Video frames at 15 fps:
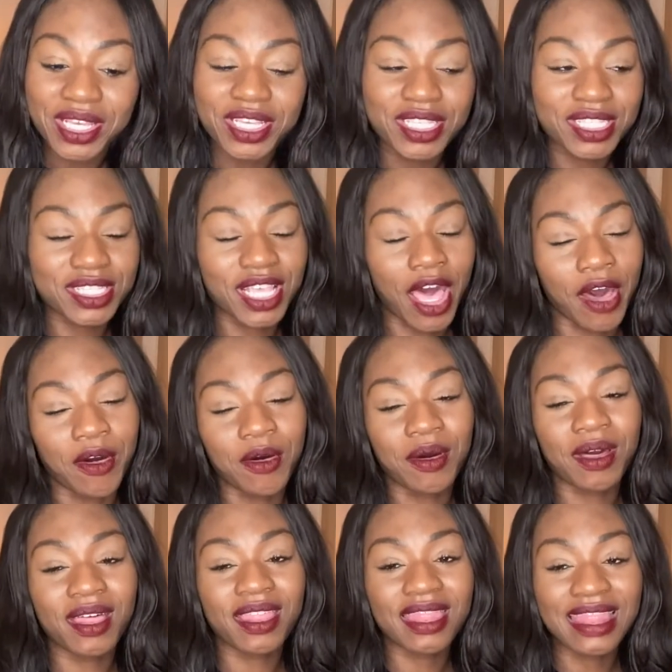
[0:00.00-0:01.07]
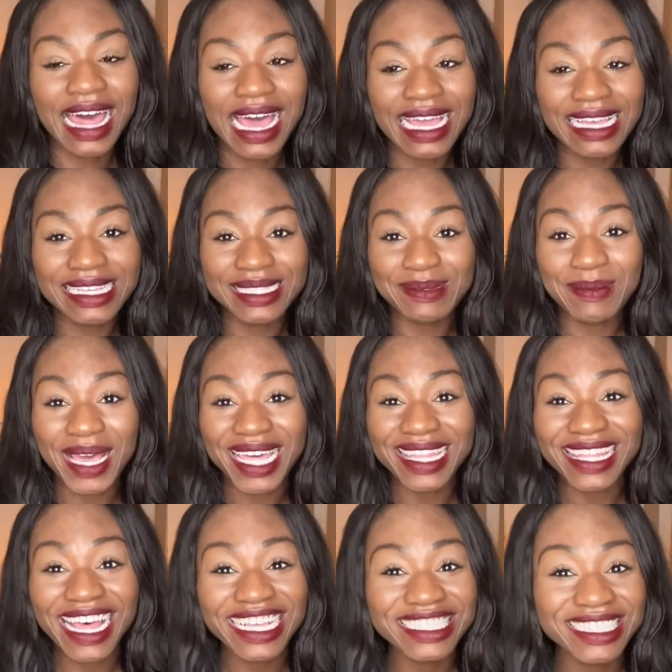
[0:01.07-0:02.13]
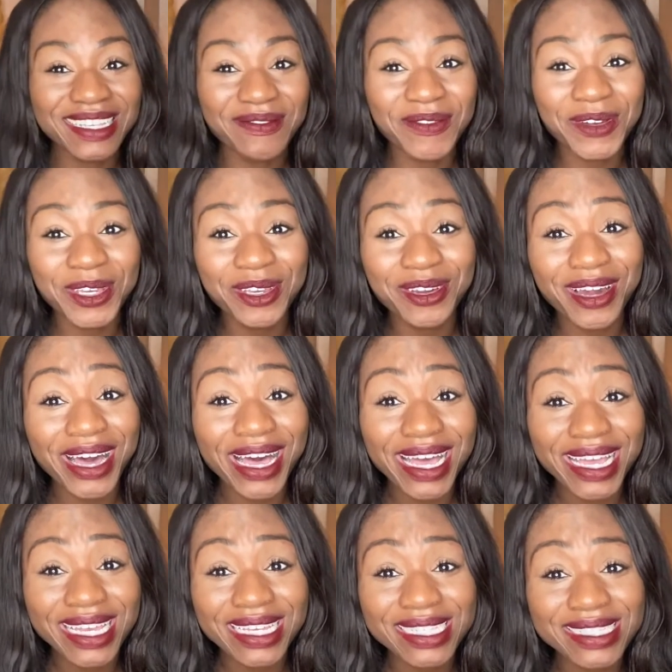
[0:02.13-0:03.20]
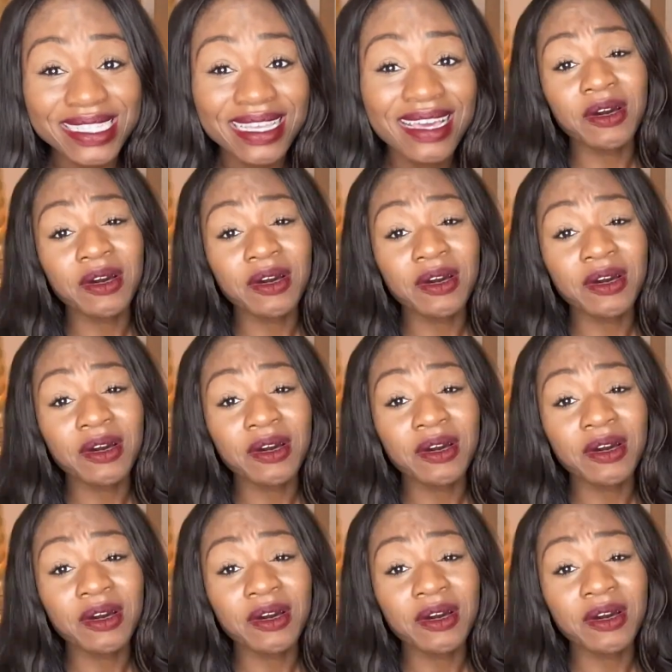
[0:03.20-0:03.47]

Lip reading: So that is my last tip for you guys.